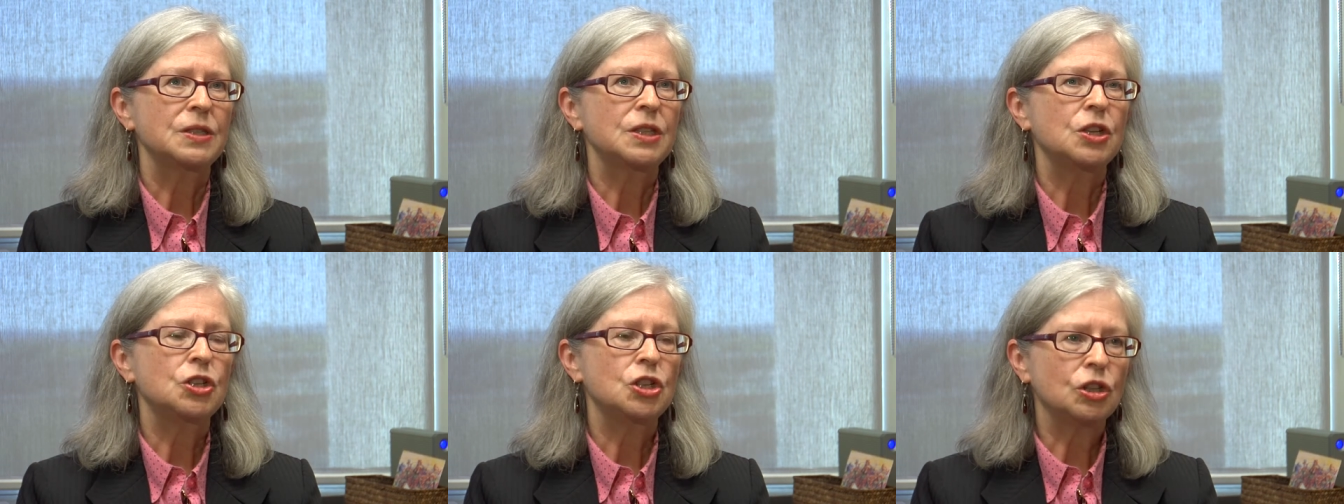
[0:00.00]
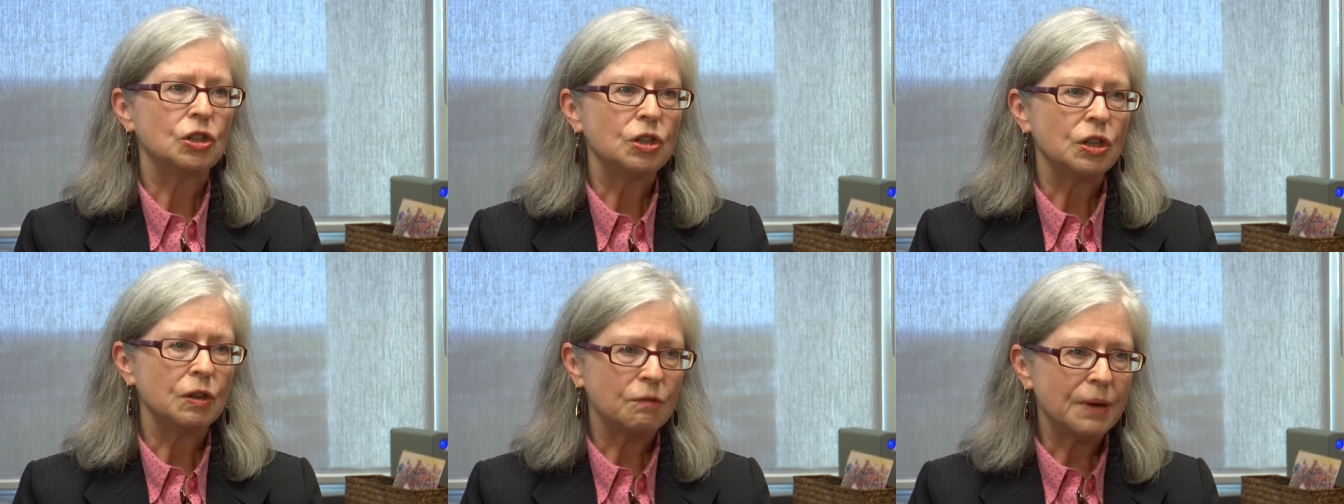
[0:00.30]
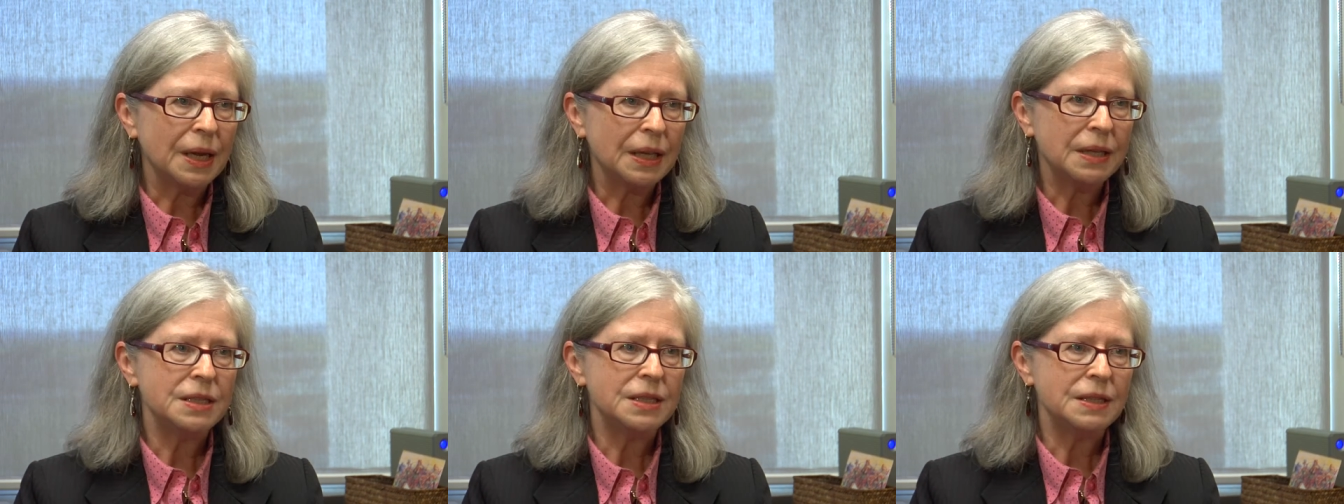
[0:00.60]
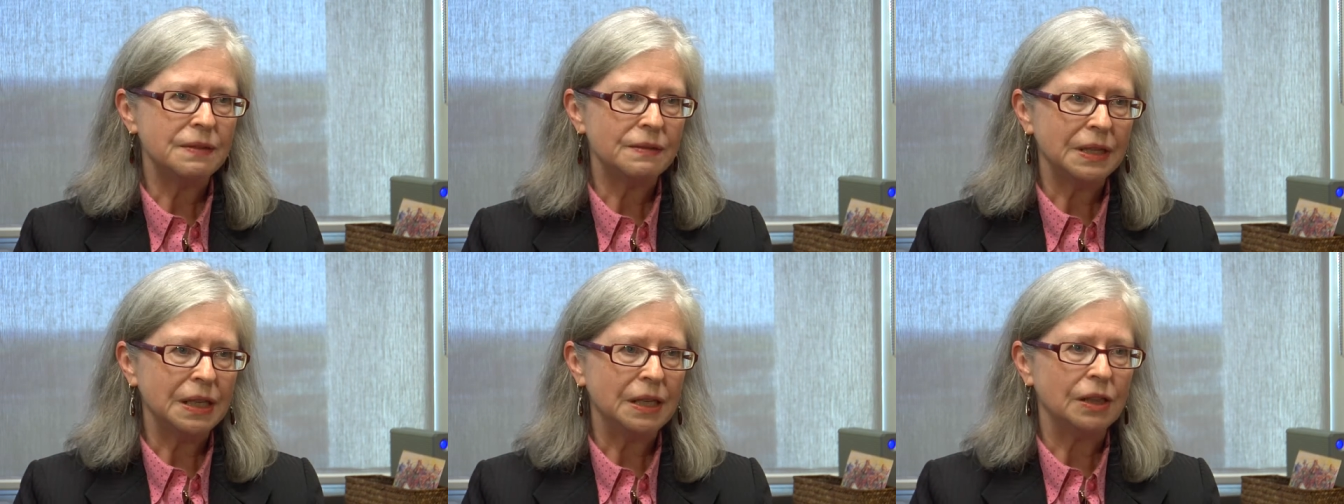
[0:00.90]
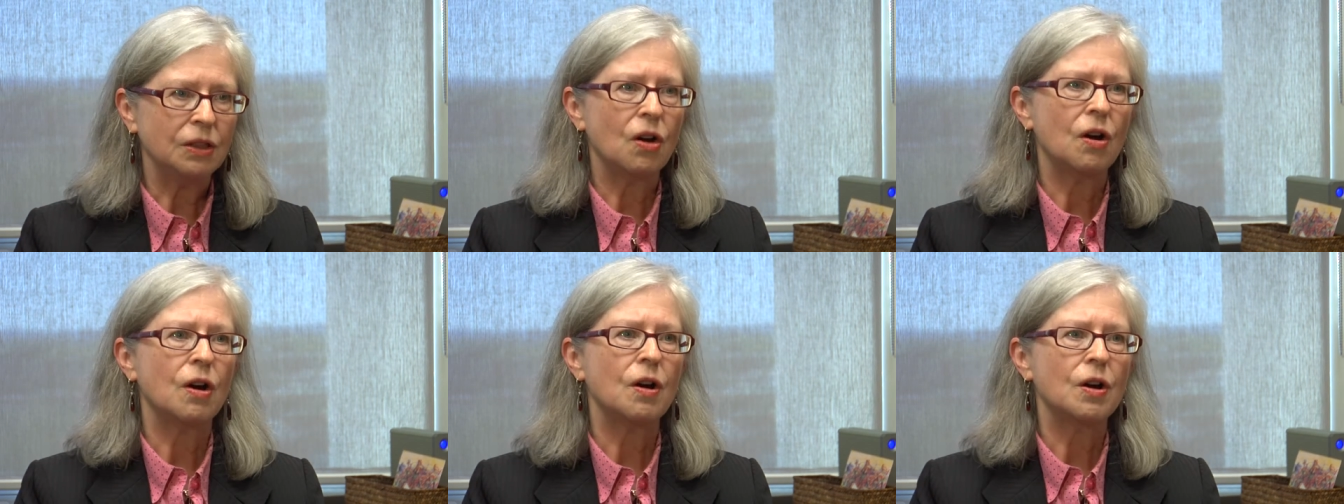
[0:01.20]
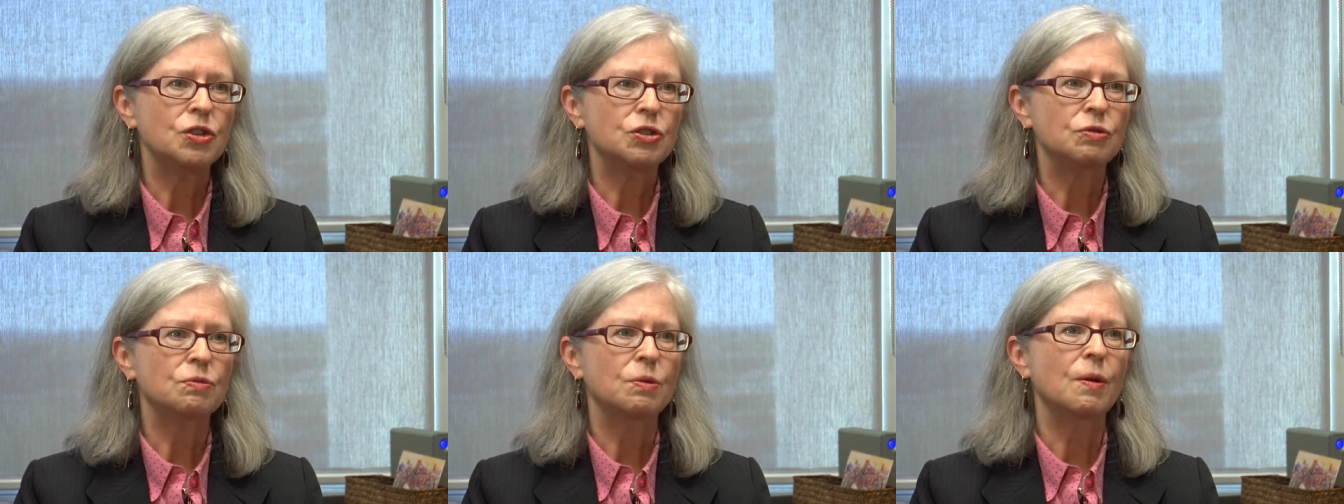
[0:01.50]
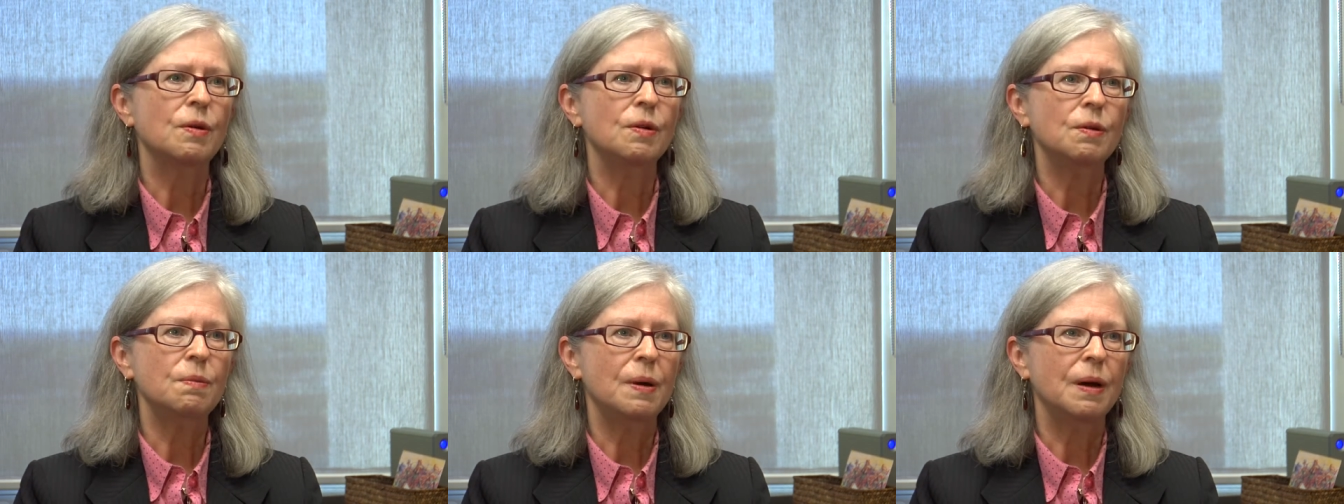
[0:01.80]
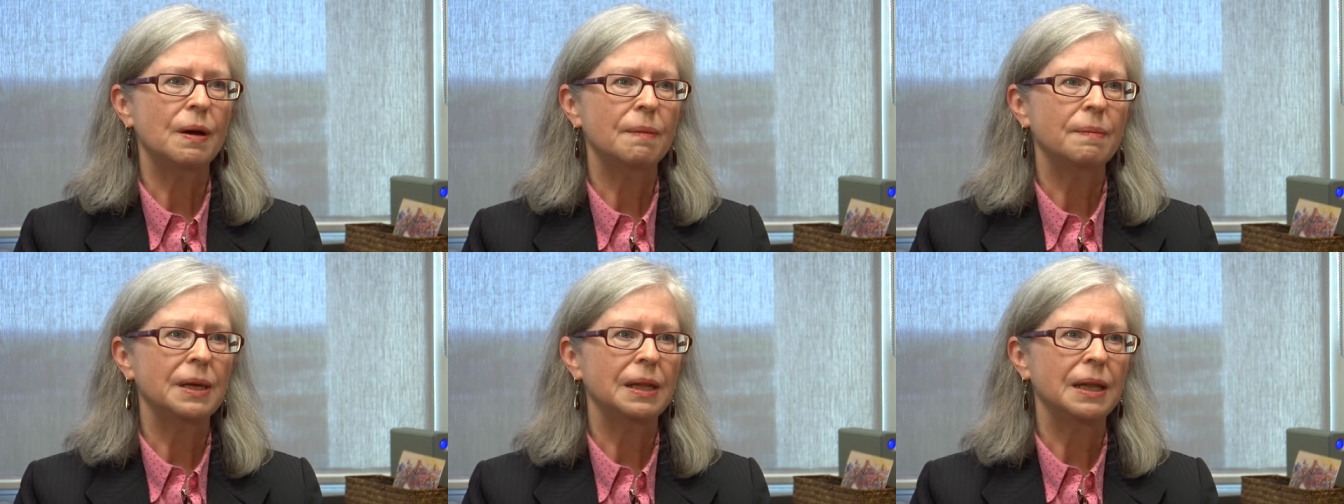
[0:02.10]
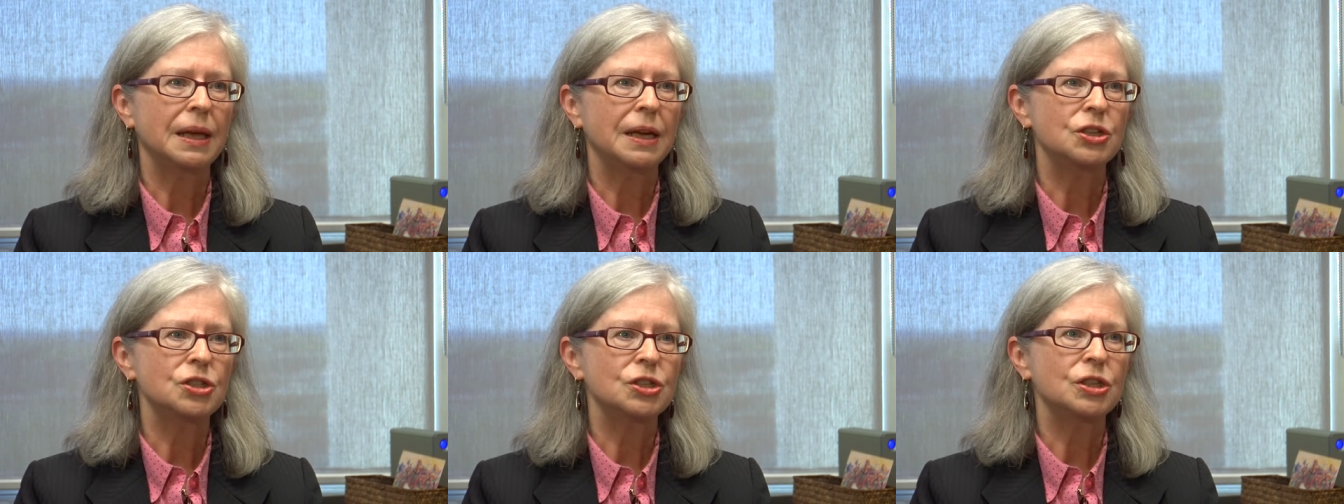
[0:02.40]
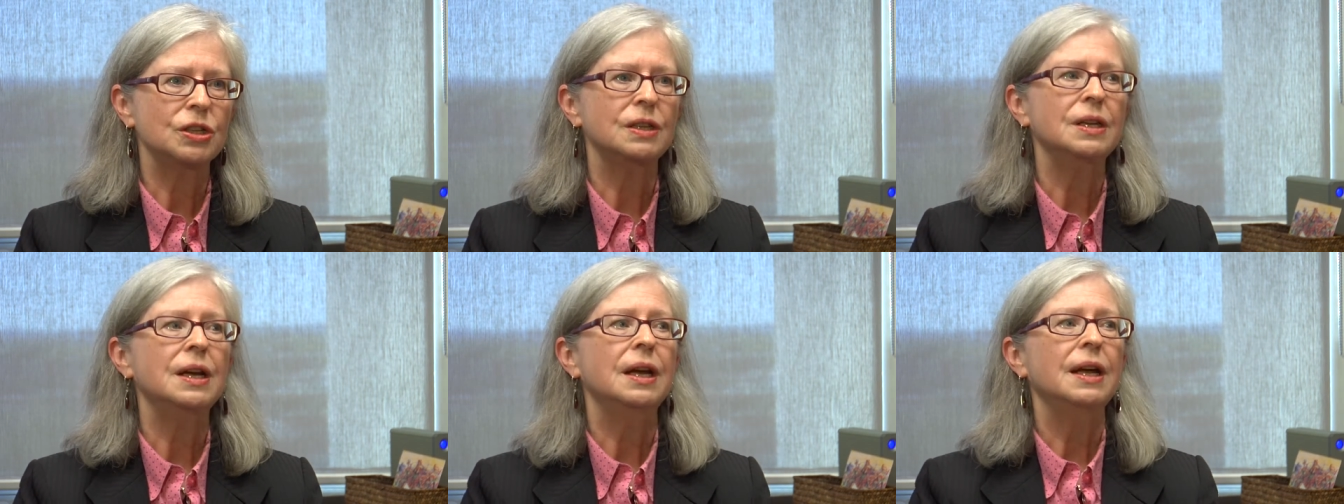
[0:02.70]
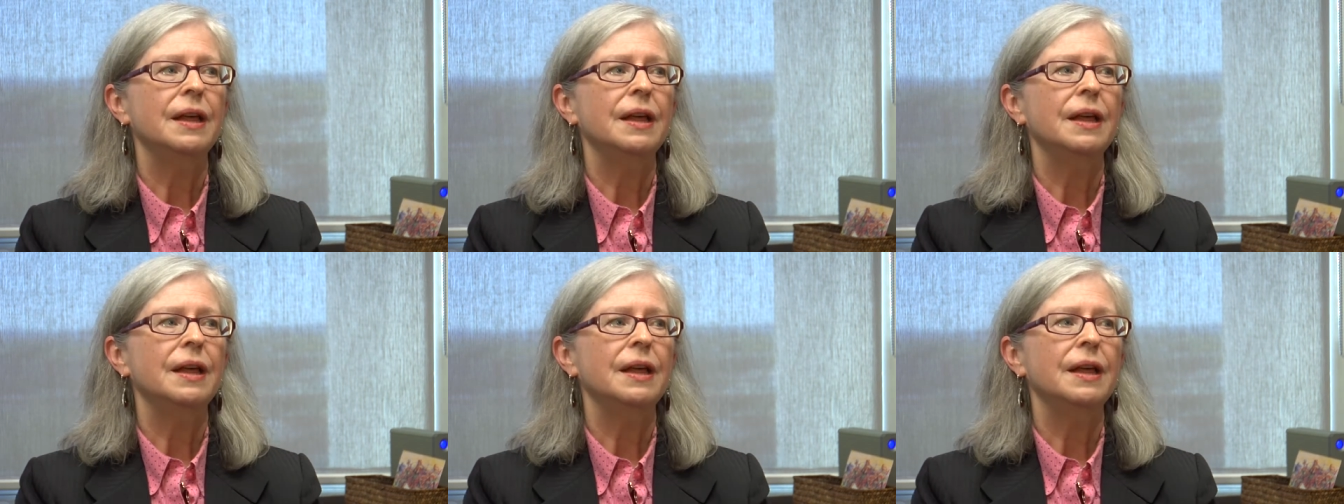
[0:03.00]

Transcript: such a relatively large rural population